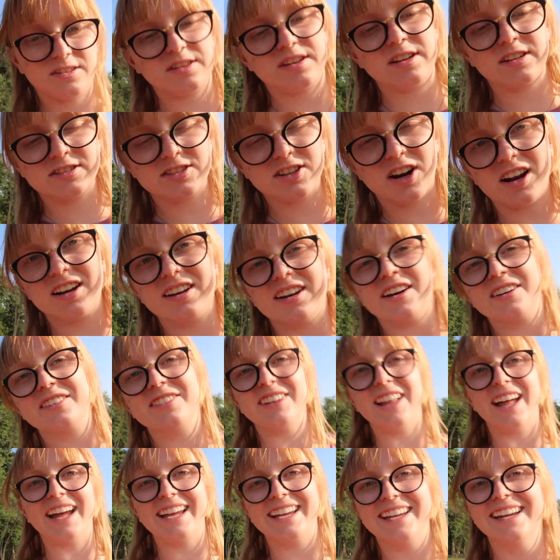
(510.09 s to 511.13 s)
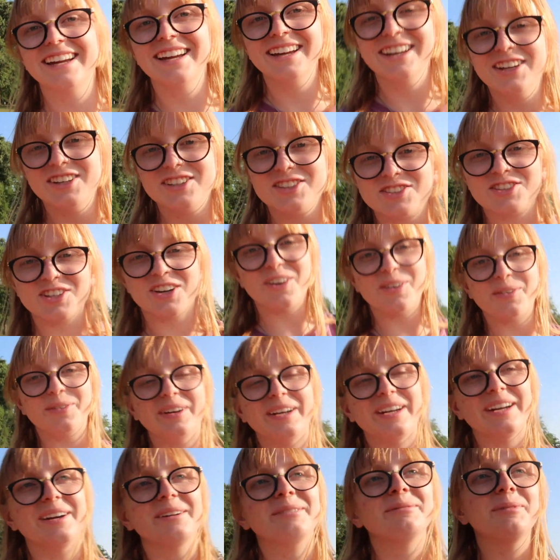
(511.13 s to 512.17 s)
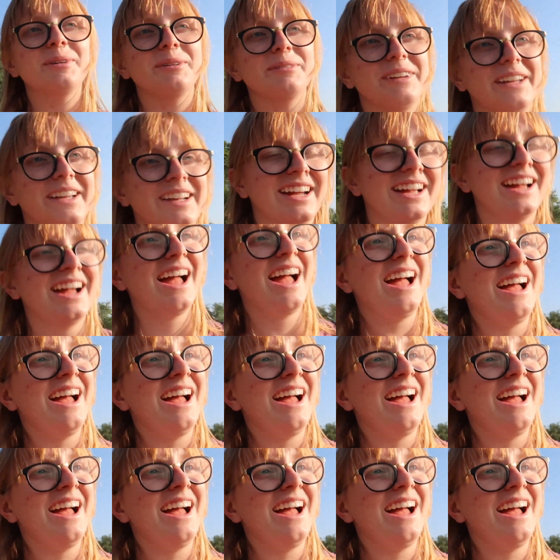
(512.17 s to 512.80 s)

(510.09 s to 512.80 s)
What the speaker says: there's not enough light, so we are moving